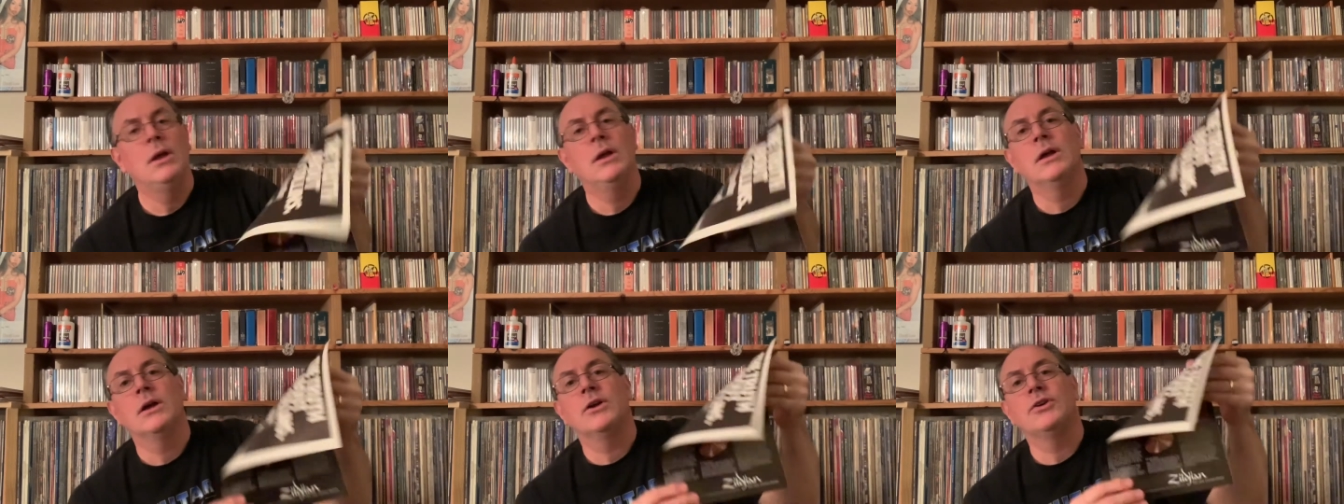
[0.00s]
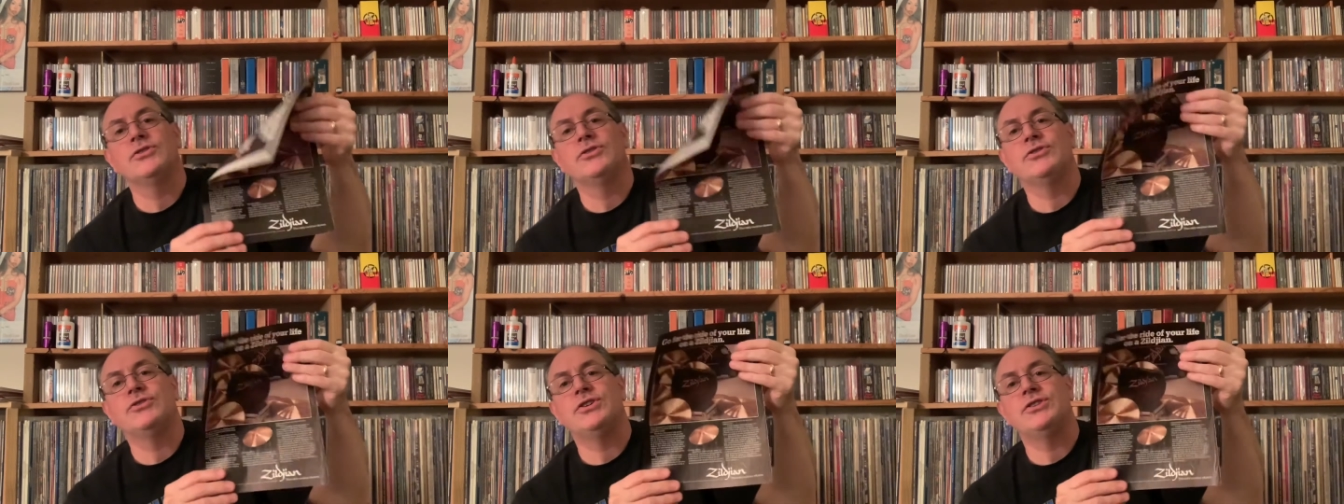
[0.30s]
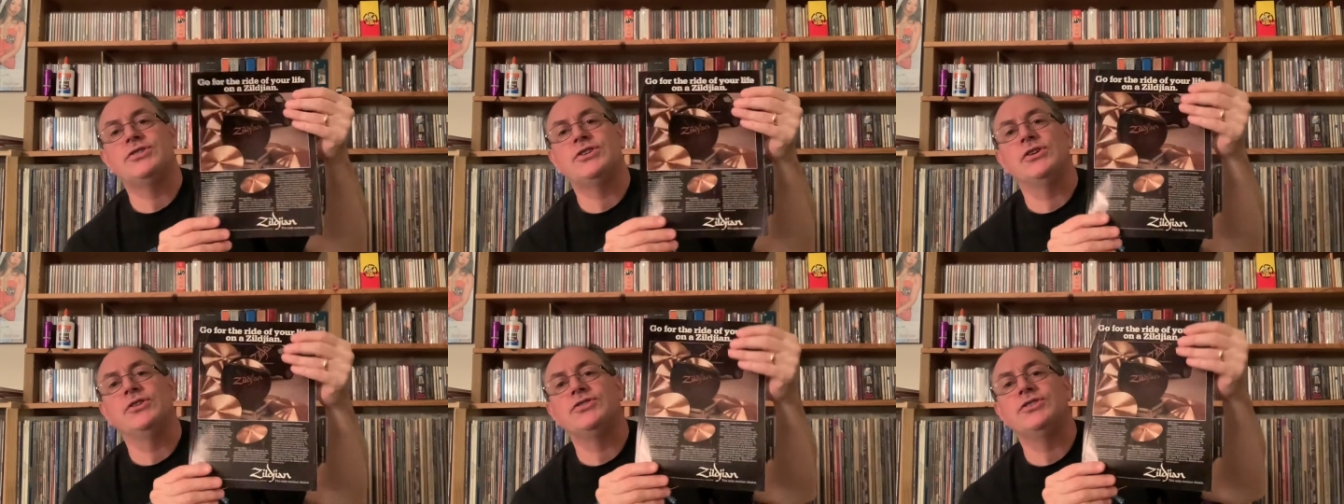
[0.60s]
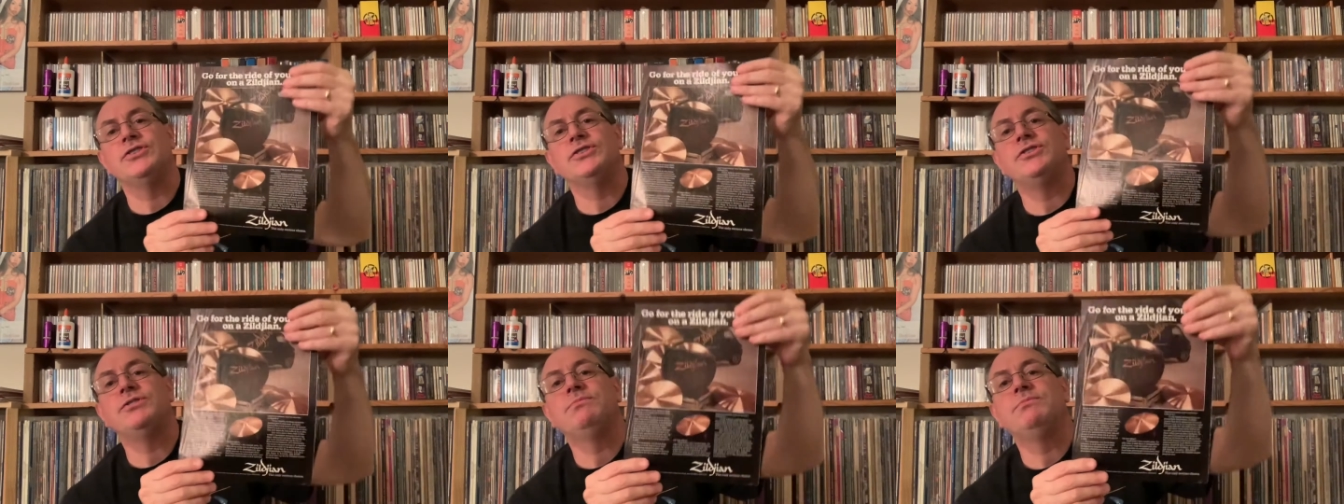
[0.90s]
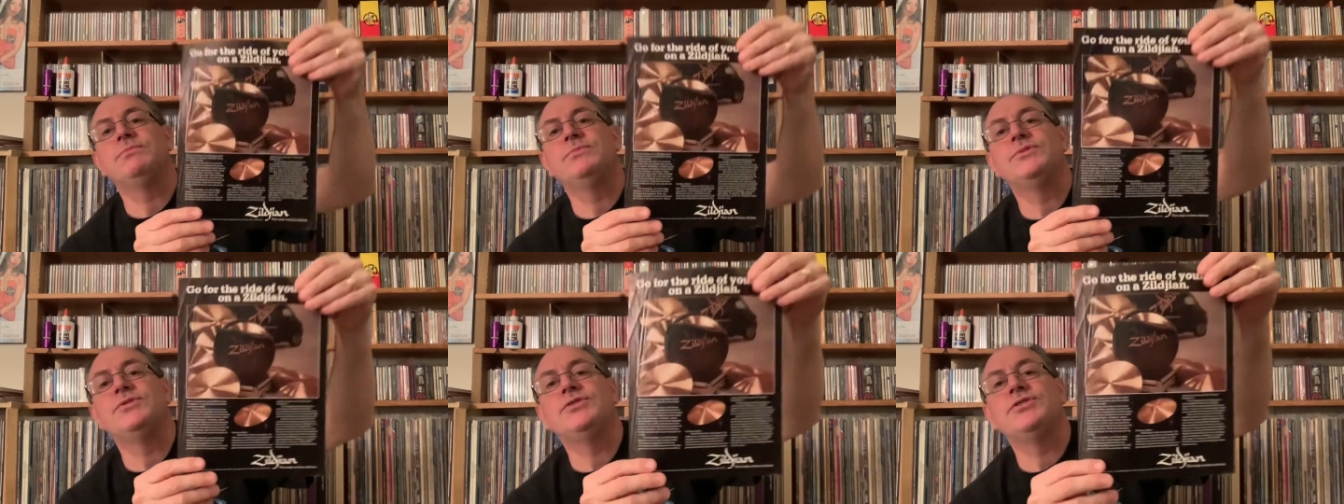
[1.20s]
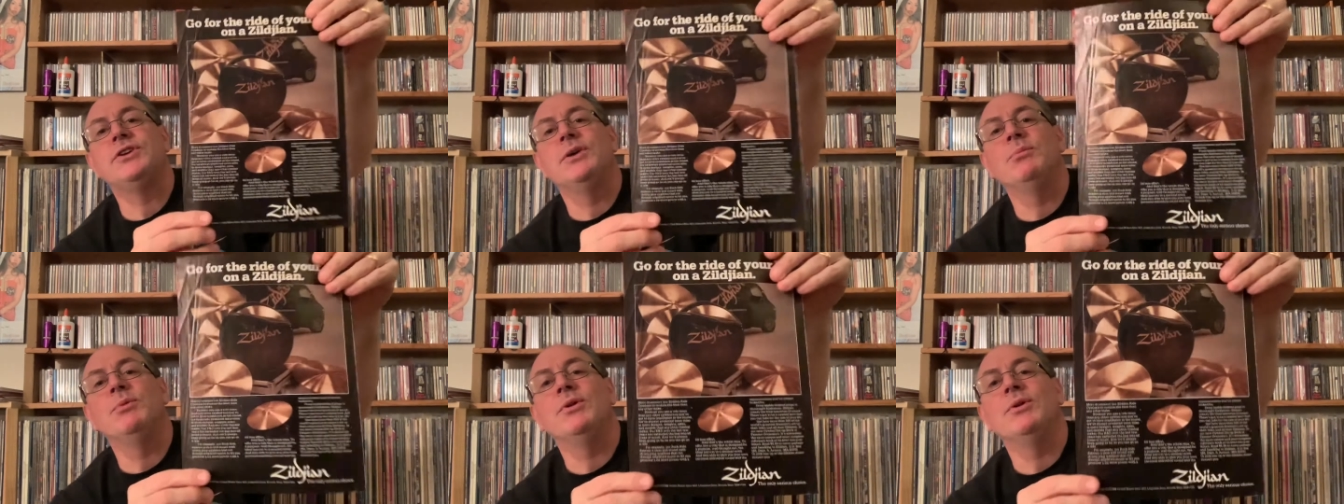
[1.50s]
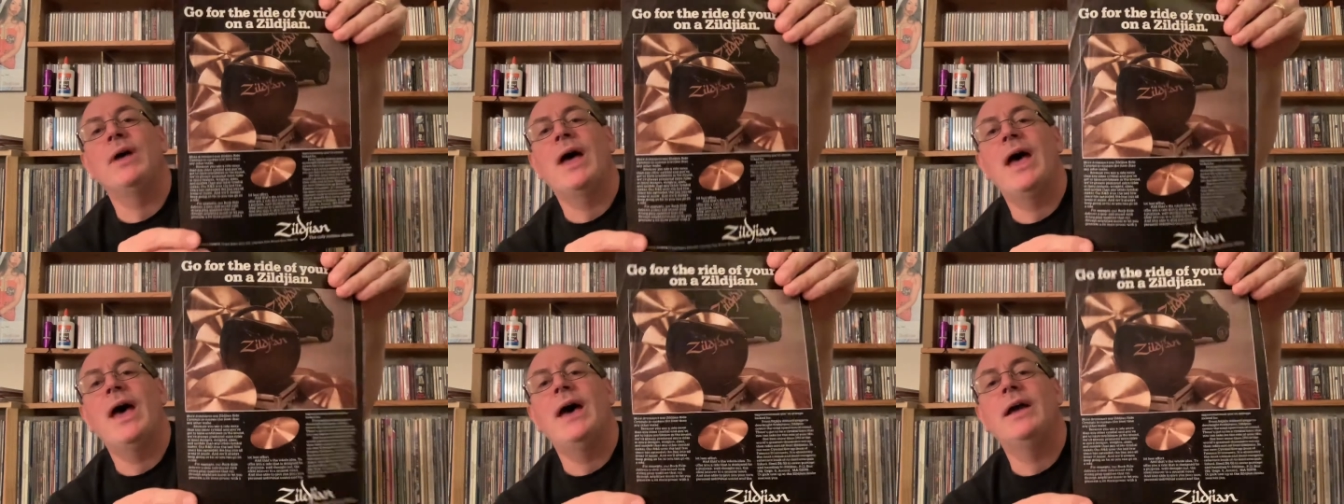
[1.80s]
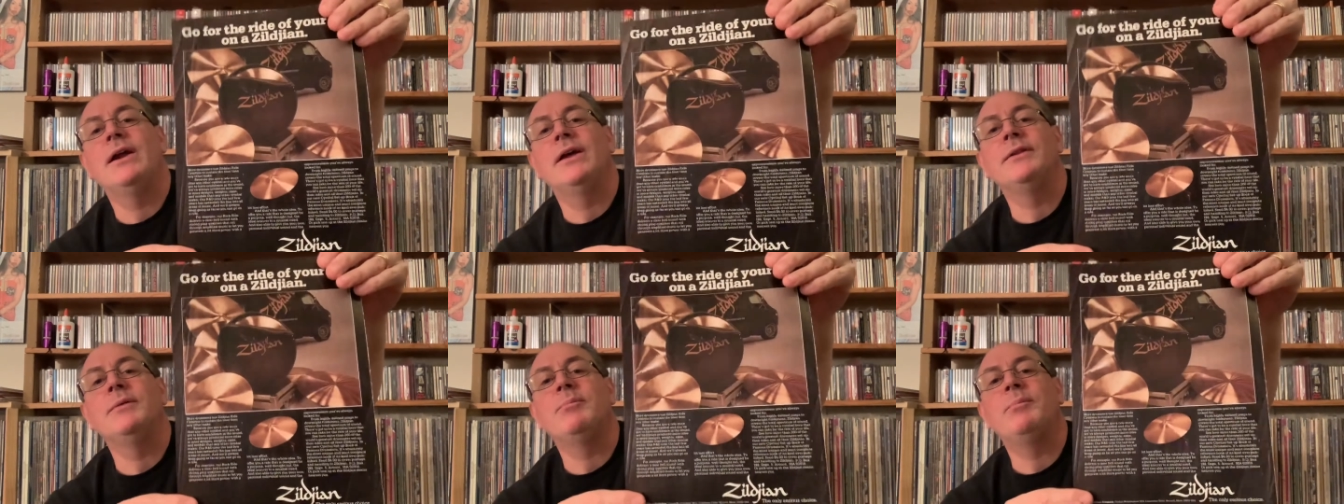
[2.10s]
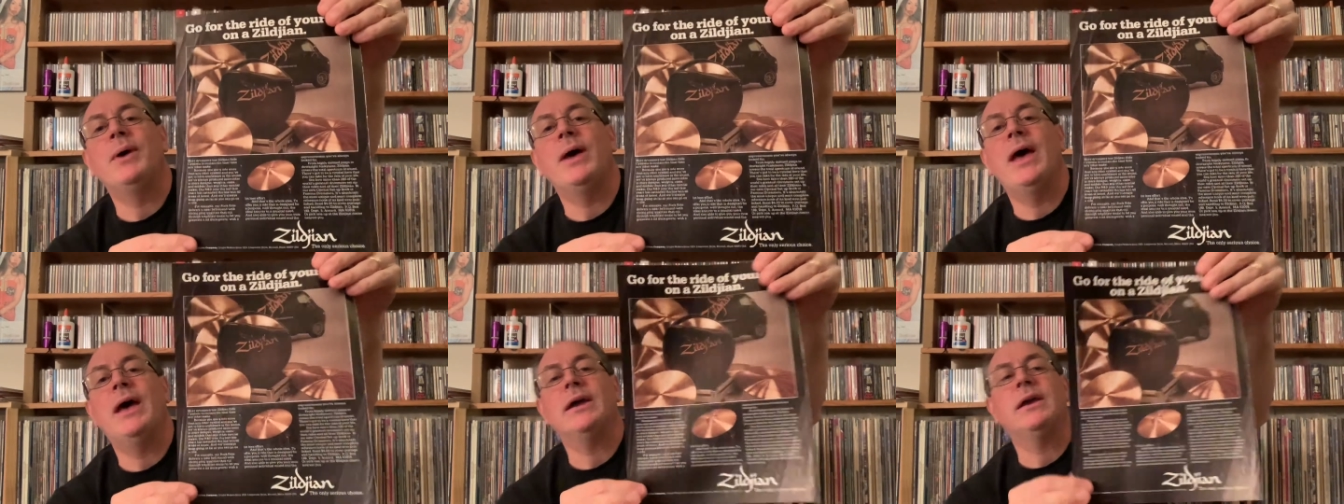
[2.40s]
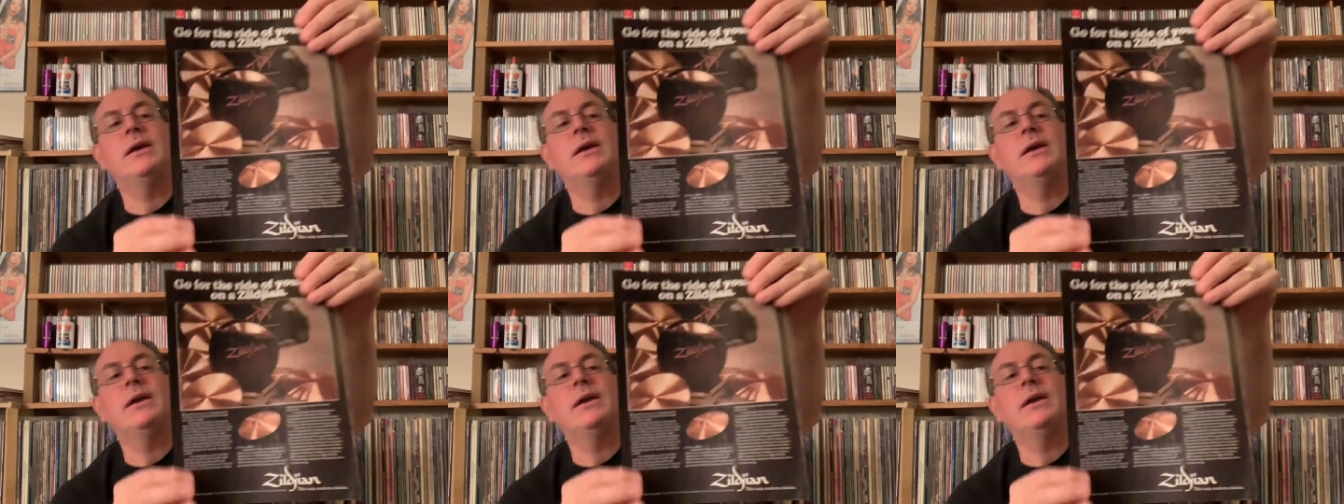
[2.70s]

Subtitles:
Because there's a Zildjian symbol ad on the back